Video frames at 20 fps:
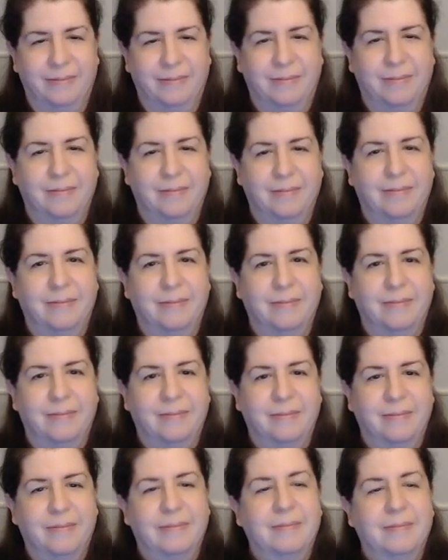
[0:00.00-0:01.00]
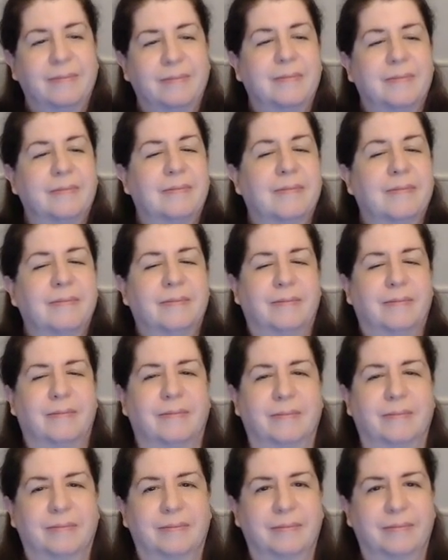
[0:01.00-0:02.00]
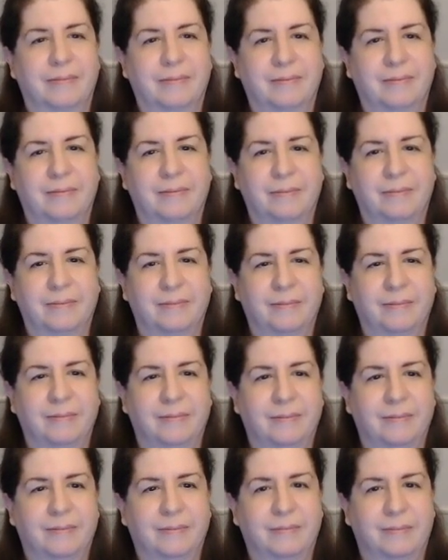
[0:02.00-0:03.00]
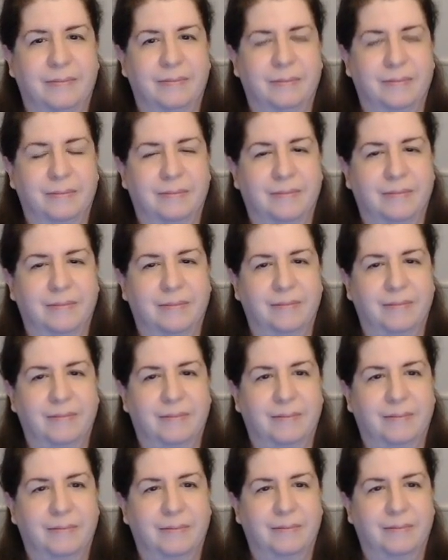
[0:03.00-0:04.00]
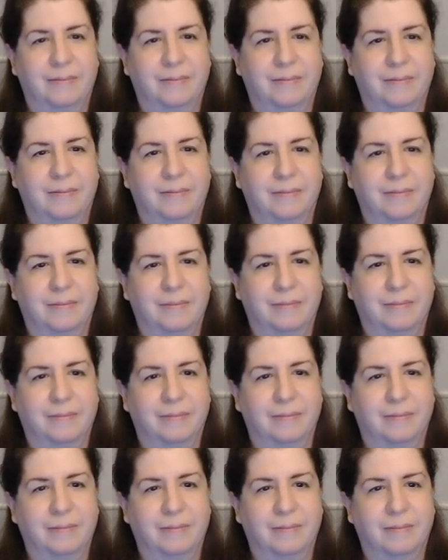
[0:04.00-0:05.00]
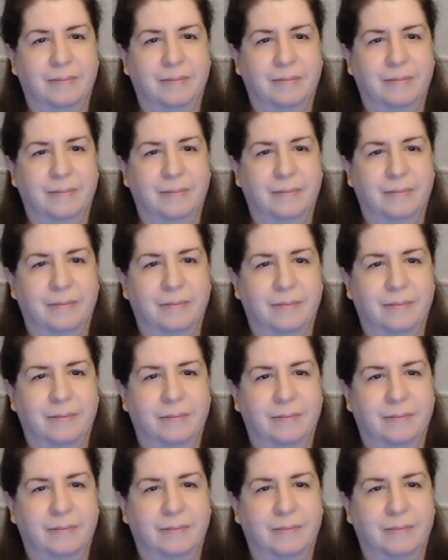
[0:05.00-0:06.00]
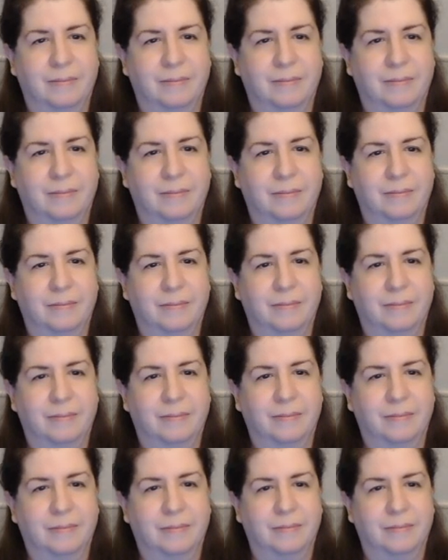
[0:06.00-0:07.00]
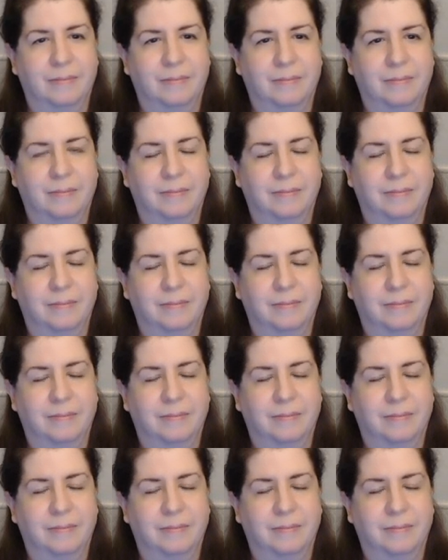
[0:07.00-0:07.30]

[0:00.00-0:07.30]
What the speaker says: This person isn't speaking.